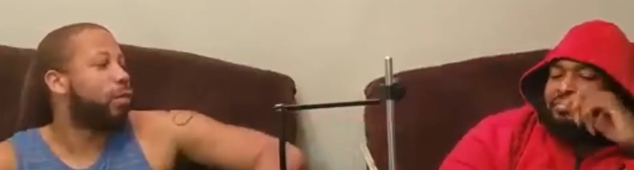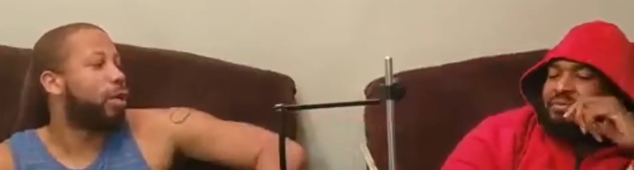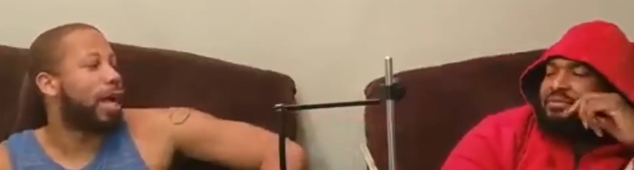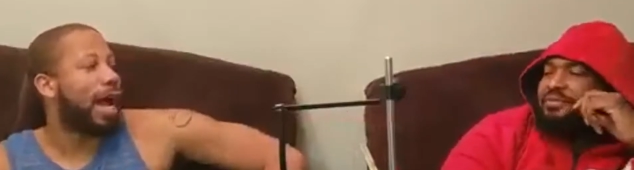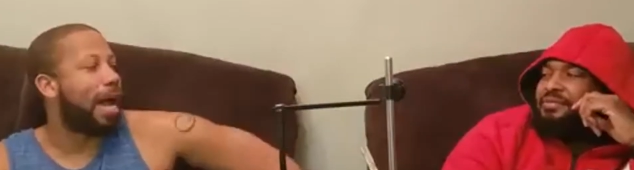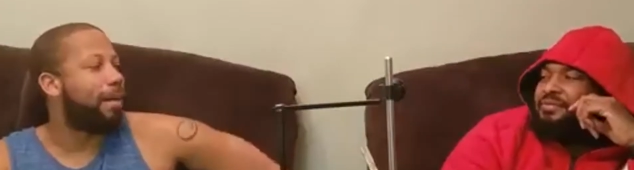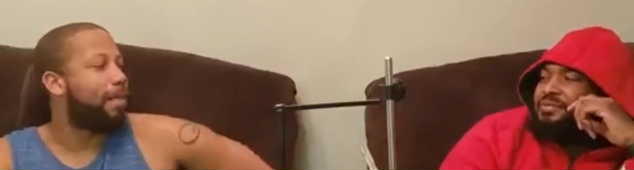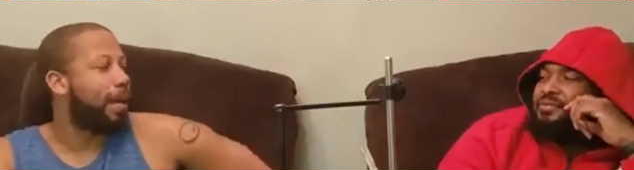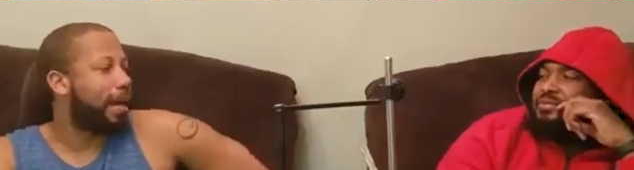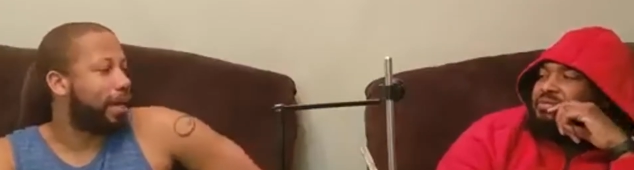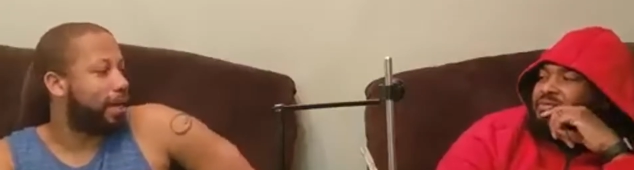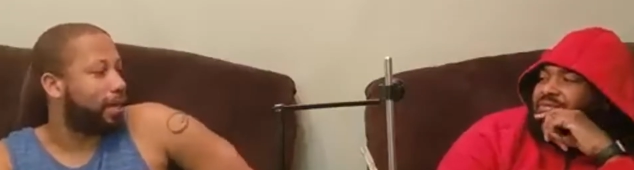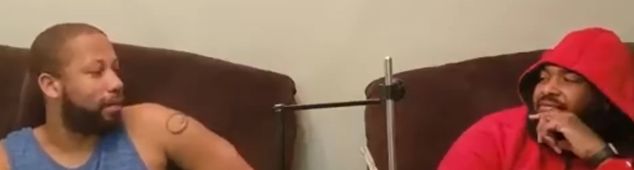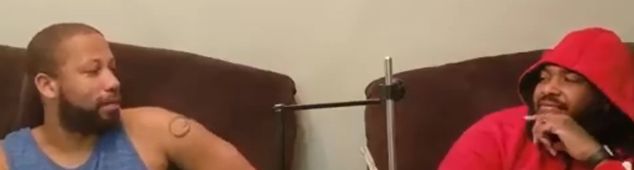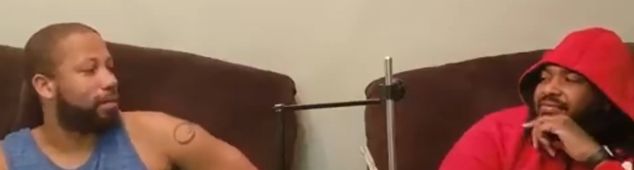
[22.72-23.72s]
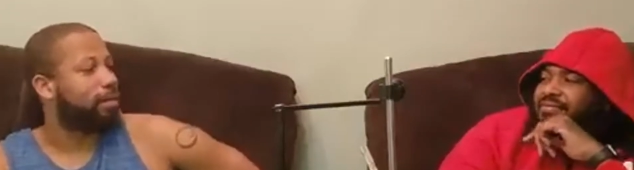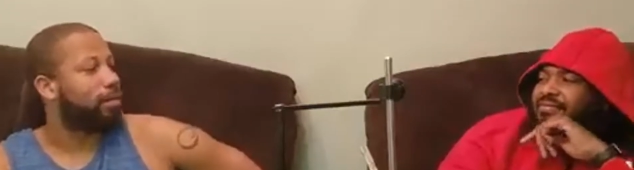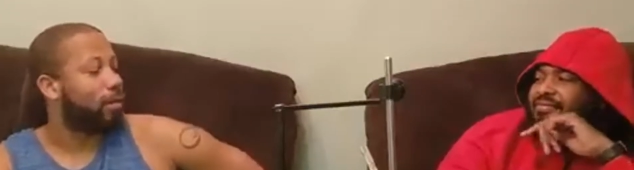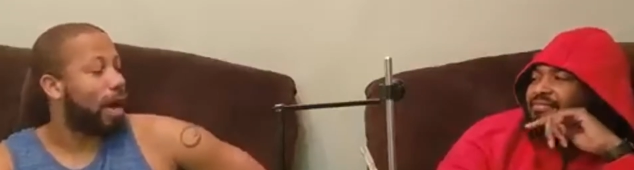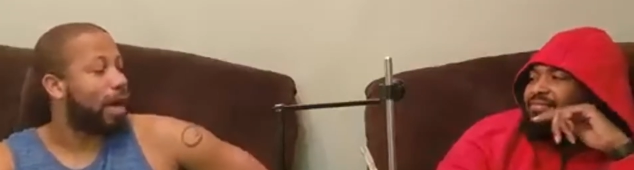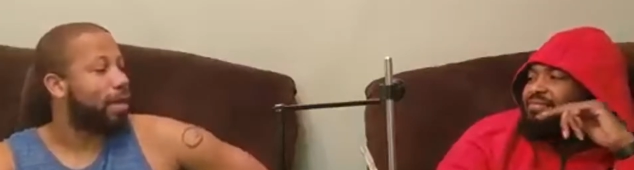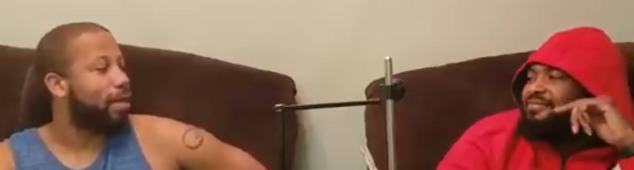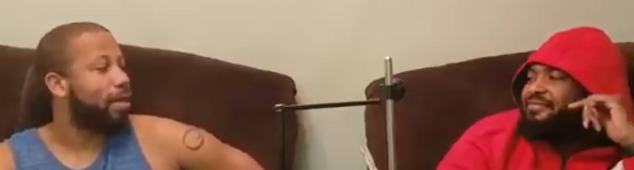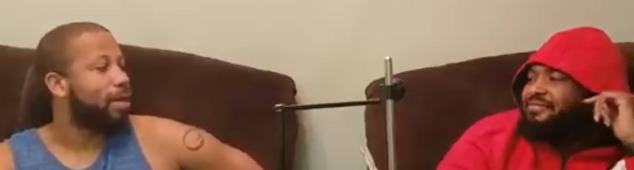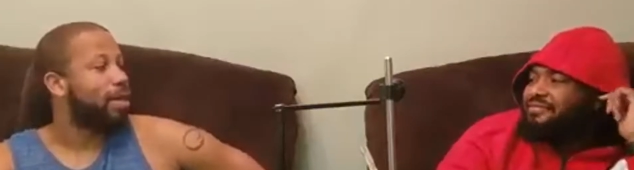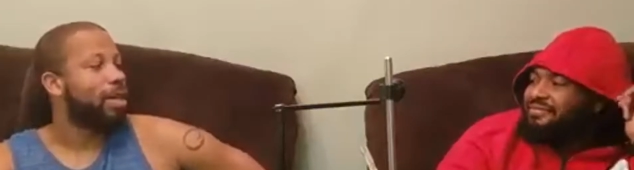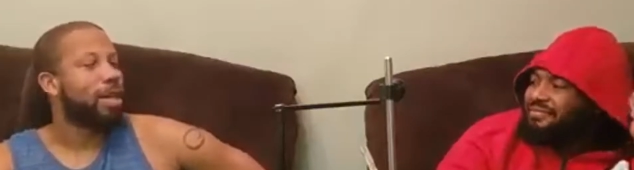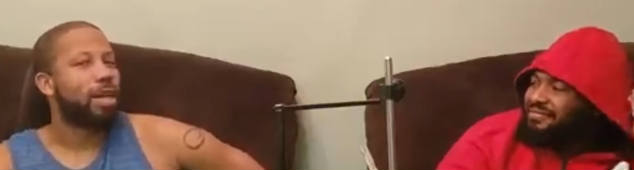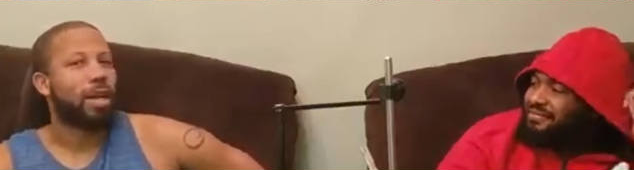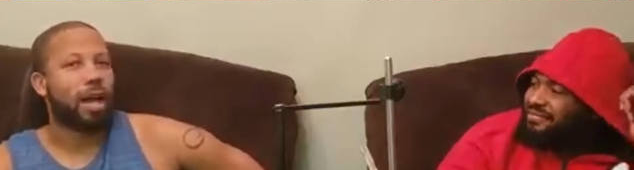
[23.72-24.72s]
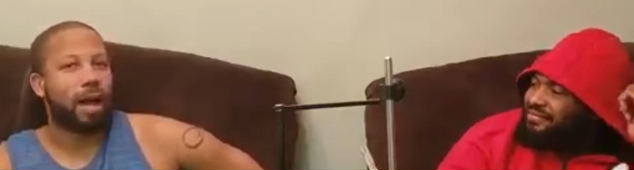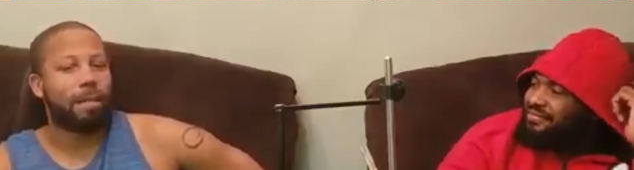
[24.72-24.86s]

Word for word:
Speaker 1: for the iPad." Right. Mm.